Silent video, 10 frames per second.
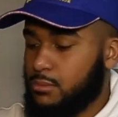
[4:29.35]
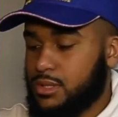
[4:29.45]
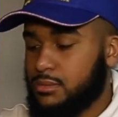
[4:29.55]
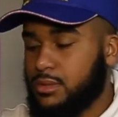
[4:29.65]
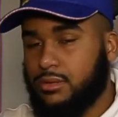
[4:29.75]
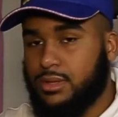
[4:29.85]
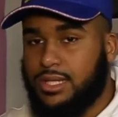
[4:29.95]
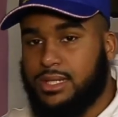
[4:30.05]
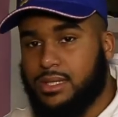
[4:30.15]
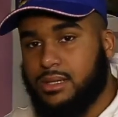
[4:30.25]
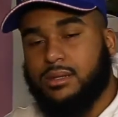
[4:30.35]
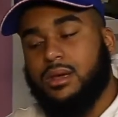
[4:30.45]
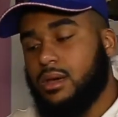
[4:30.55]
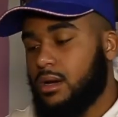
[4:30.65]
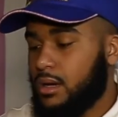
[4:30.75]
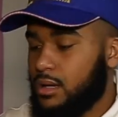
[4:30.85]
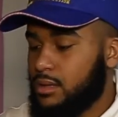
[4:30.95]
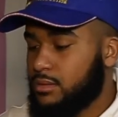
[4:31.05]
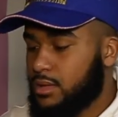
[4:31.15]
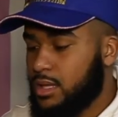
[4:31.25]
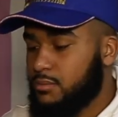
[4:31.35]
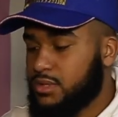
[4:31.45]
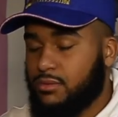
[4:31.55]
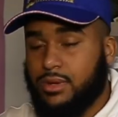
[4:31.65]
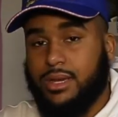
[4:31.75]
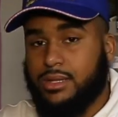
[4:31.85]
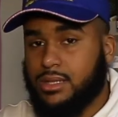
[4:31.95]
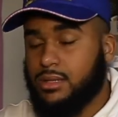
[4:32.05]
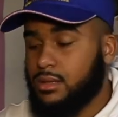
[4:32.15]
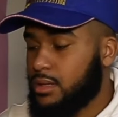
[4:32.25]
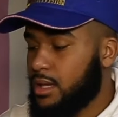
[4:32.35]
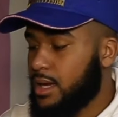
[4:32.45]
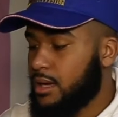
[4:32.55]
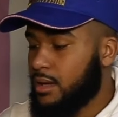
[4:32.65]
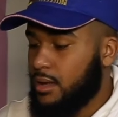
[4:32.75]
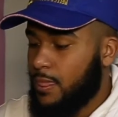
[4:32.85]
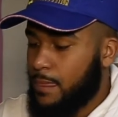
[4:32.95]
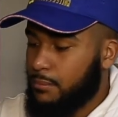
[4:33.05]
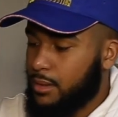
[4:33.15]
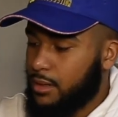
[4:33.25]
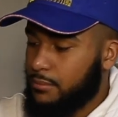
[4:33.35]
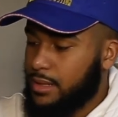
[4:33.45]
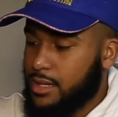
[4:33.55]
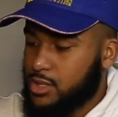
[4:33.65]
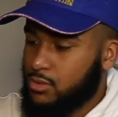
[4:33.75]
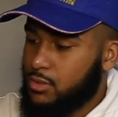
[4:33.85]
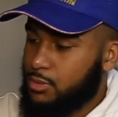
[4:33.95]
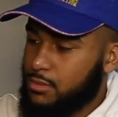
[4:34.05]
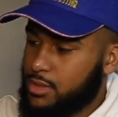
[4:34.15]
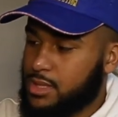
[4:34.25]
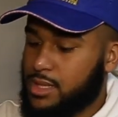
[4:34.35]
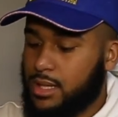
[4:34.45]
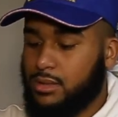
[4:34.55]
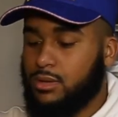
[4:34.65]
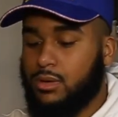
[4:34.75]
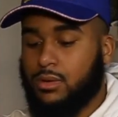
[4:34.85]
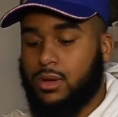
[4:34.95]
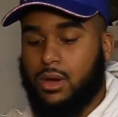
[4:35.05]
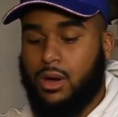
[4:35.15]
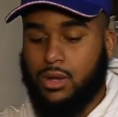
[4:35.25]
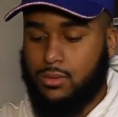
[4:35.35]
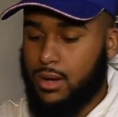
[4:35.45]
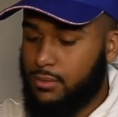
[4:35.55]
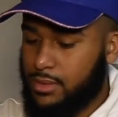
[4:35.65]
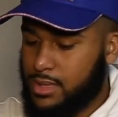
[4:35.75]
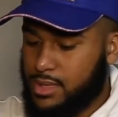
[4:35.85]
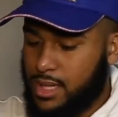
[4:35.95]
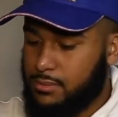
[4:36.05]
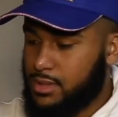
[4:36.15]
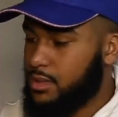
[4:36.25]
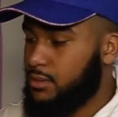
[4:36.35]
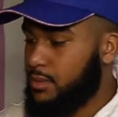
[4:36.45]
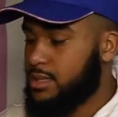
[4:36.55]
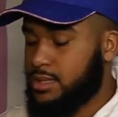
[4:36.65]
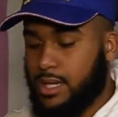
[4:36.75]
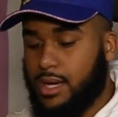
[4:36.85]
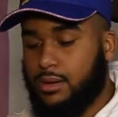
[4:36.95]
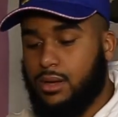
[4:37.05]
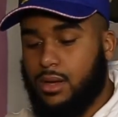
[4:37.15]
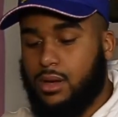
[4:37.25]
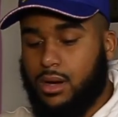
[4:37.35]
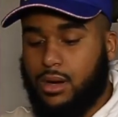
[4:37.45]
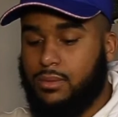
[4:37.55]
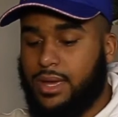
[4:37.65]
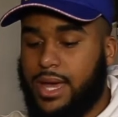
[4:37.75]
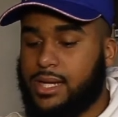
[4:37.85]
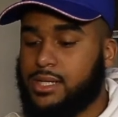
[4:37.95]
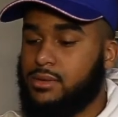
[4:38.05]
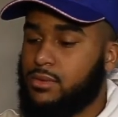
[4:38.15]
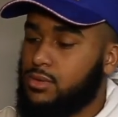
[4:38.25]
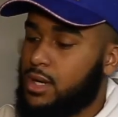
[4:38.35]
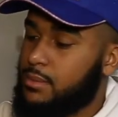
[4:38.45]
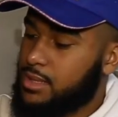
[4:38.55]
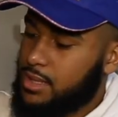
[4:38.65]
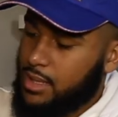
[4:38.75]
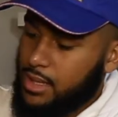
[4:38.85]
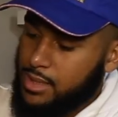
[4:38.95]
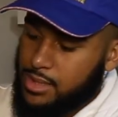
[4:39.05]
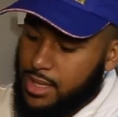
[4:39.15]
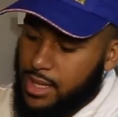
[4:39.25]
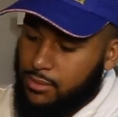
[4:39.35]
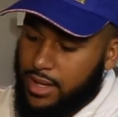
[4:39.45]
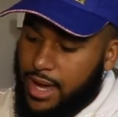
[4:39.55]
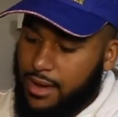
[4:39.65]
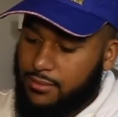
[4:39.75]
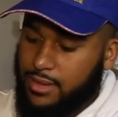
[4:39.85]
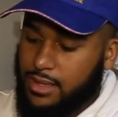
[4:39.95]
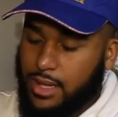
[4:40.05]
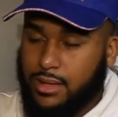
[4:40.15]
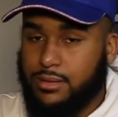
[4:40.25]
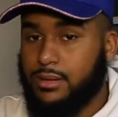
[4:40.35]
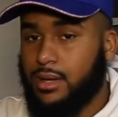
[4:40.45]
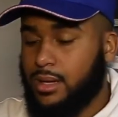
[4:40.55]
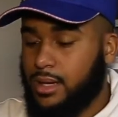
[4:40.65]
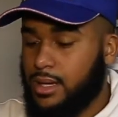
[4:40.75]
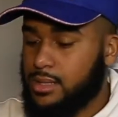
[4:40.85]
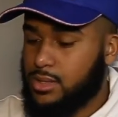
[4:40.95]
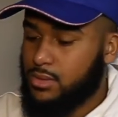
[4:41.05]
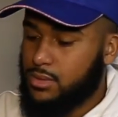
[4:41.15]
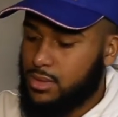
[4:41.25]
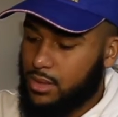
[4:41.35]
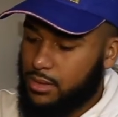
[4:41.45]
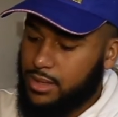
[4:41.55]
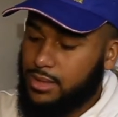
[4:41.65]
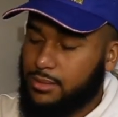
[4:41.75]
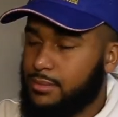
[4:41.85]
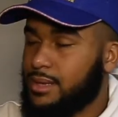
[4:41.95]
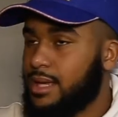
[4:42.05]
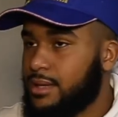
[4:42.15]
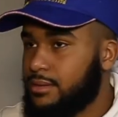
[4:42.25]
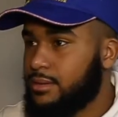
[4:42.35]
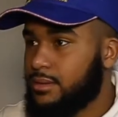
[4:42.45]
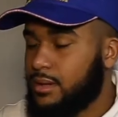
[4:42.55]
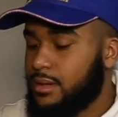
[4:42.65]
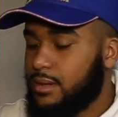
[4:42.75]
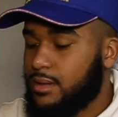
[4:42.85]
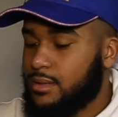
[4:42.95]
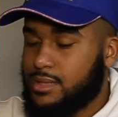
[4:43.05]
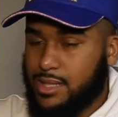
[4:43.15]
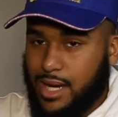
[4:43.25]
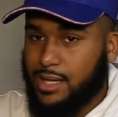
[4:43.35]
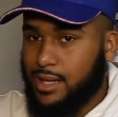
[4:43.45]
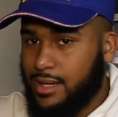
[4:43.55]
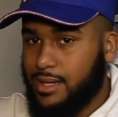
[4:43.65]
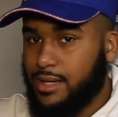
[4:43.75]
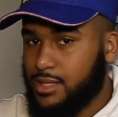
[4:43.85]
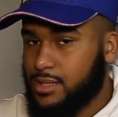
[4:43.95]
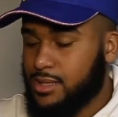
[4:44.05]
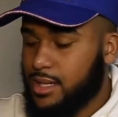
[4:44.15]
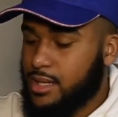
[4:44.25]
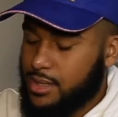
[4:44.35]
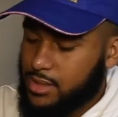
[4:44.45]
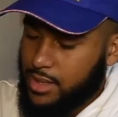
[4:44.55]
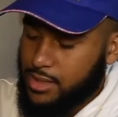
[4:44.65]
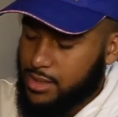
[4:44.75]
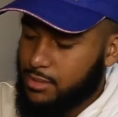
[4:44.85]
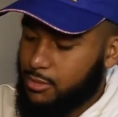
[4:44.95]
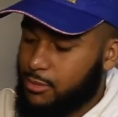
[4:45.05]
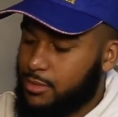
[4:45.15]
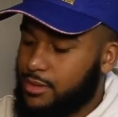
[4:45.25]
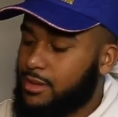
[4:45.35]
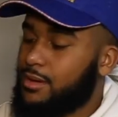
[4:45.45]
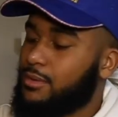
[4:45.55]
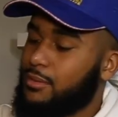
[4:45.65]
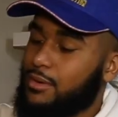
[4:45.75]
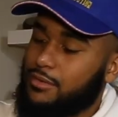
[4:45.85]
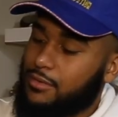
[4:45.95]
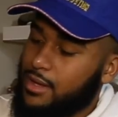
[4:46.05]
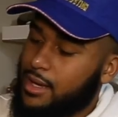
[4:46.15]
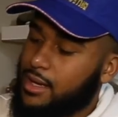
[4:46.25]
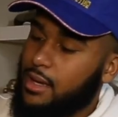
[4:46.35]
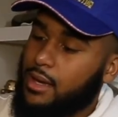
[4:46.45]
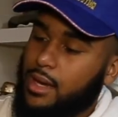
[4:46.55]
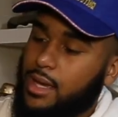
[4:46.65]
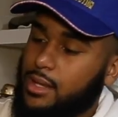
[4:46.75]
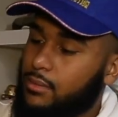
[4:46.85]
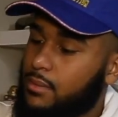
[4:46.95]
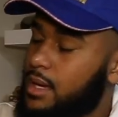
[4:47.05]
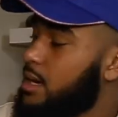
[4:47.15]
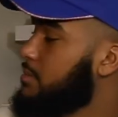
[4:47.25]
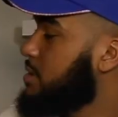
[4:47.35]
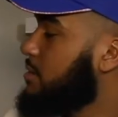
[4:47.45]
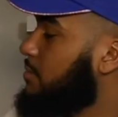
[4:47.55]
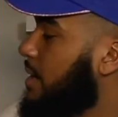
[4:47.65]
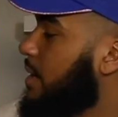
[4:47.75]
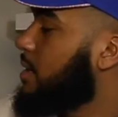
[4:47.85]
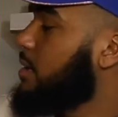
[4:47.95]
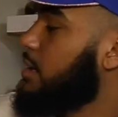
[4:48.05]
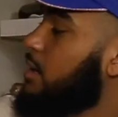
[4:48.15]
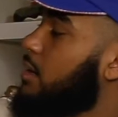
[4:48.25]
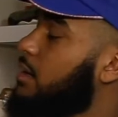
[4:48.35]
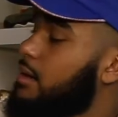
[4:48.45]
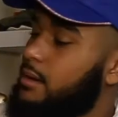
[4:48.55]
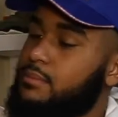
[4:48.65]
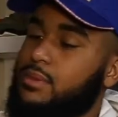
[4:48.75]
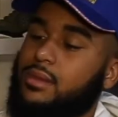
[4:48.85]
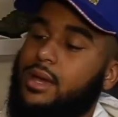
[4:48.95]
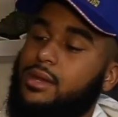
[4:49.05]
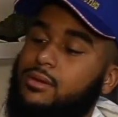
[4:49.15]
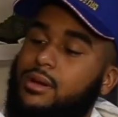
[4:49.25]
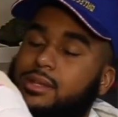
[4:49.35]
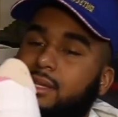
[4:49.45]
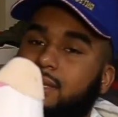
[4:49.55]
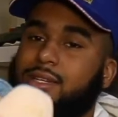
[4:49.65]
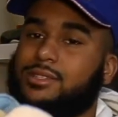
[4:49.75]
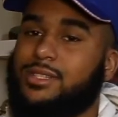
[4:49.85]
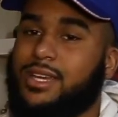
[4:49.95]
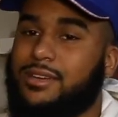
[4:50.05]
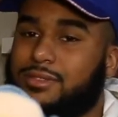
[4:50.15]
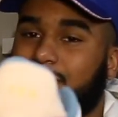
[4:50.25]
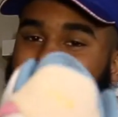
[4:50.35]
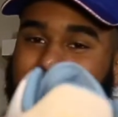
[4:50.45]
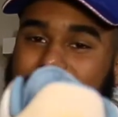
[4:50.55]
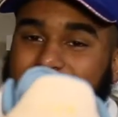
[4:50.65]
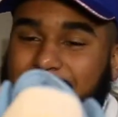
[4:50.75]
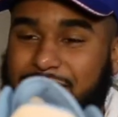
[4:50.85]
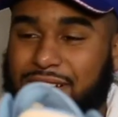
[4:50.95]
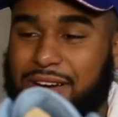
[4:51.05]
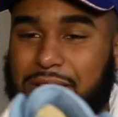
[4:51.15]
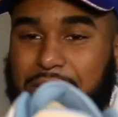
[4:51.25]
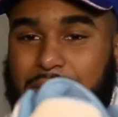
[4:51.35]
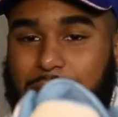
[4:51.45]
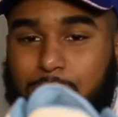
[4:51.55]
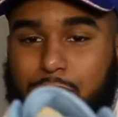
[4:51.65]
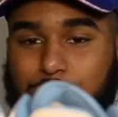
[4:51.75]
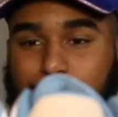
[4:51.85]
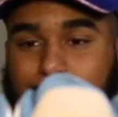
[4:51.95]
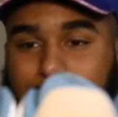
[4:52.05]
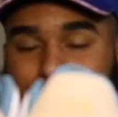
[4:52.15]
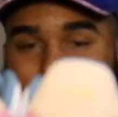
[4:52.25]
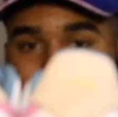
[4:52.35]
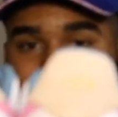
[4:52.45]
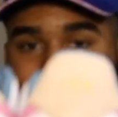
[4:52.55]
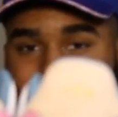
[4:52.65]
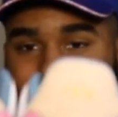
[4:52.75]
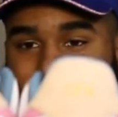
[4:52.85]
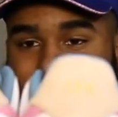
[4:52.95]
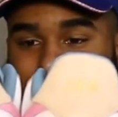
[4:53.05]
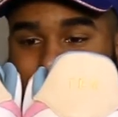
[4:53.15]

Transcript: some little leaks and little clips of what that's going to look like. But yeah, so we pretty much decided to go all around with the same silhouette style. We actually, when you come into the inside, we have the leather insoles, or the leather sock lining, I should say. That's actually the appropriate wording for that. And then when we come to the back, I know on this side you just have TER, but when you put the shoes together it has